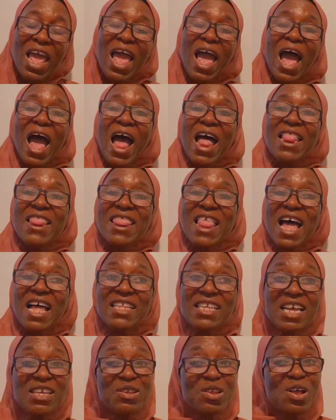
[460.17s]
and
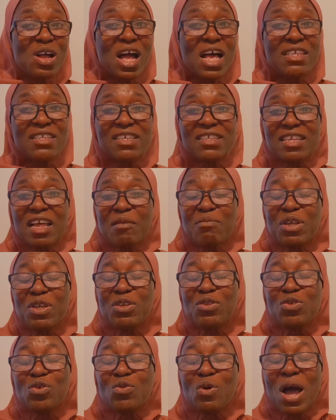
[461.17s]
that as long as it's
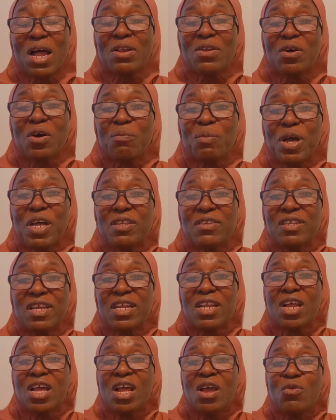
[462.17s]
happening to one
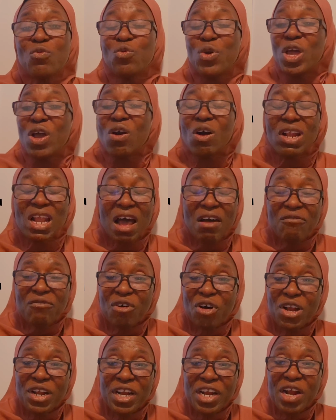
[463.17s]
person, we all are
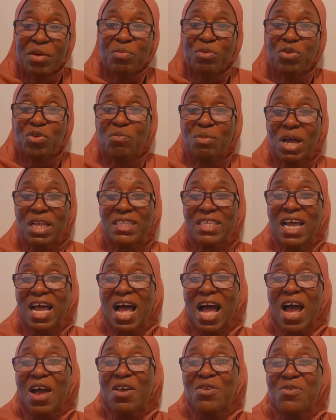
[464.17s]
vulnerable, no matter
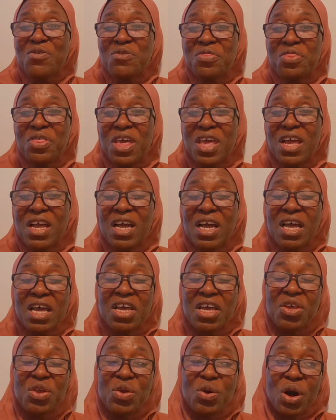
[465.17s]
how you think
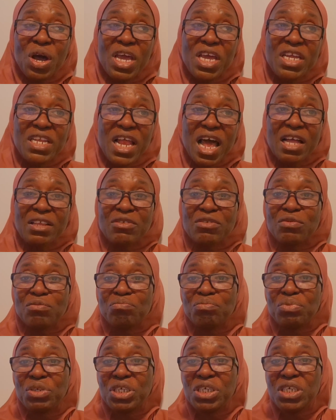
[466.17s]
you are either
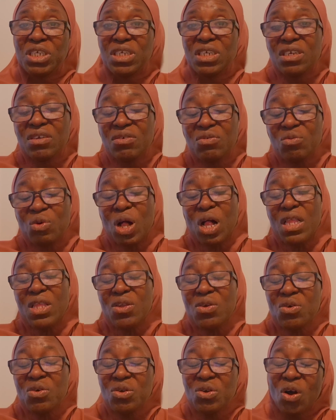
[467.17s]
big,
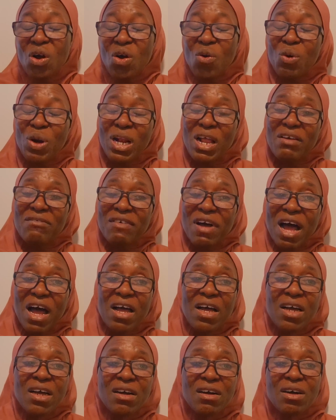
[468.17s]
well-known, or whatever,
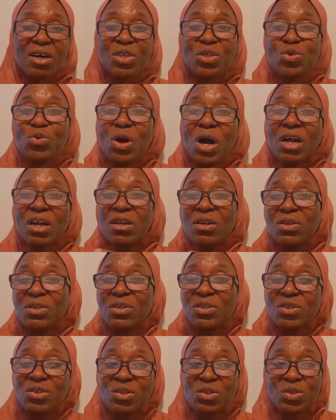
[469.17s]
or you are
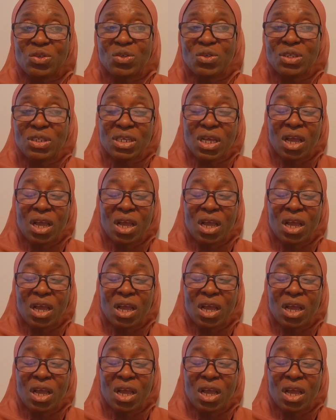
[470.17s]
close to those